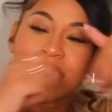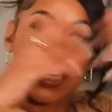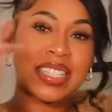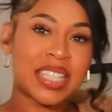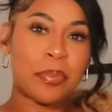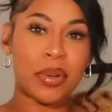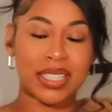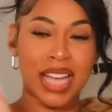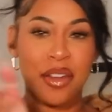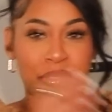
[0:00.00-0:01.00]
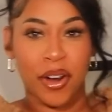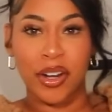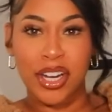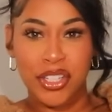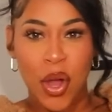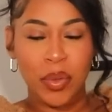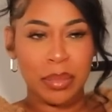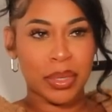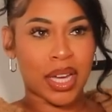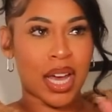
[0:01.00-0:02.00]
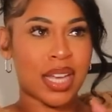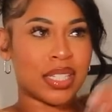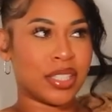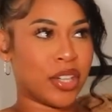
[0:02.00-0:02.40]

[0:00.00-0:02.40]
60% furnished, only because,